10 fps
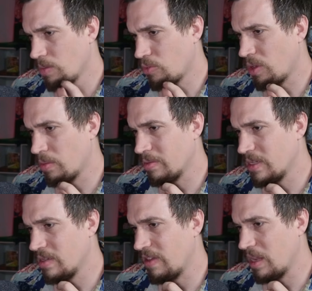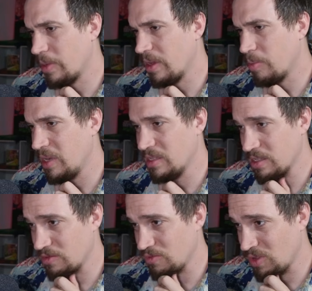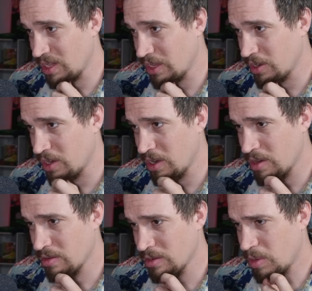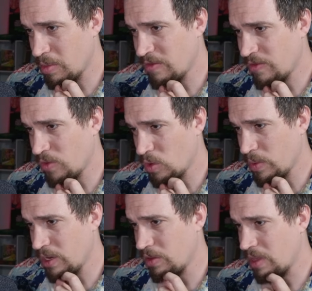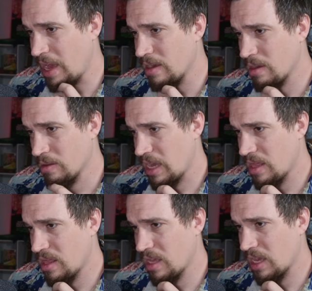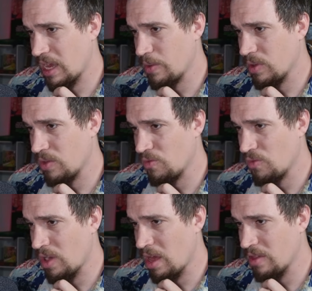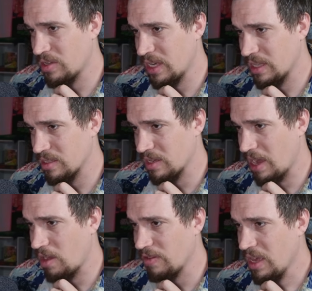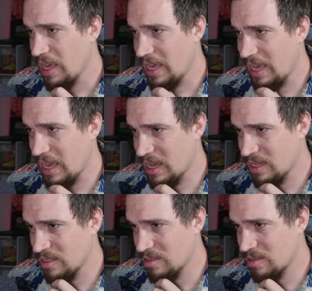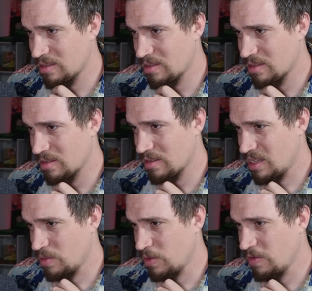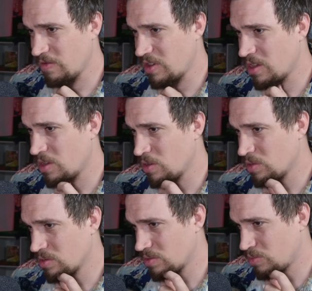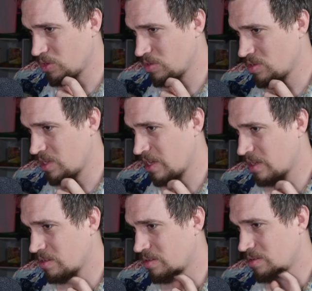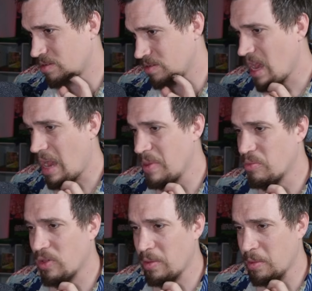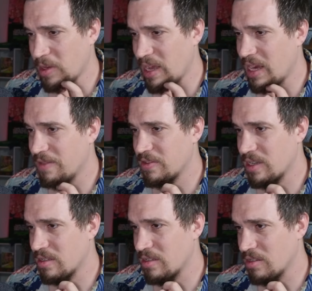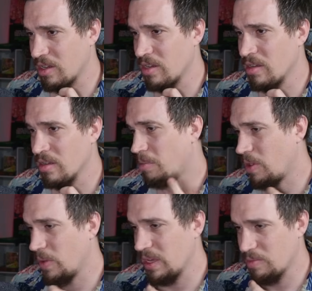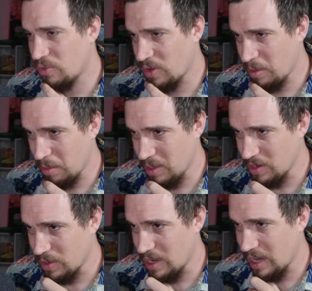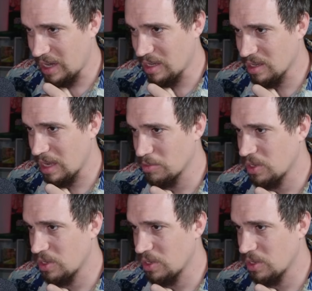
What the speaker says: Probably developing a piece is really good here, but before we do that, I think I would rather take this guy off. He has this move, no, pawn takes. I mean, probably knight f6 is good, but we could probably do it at any time.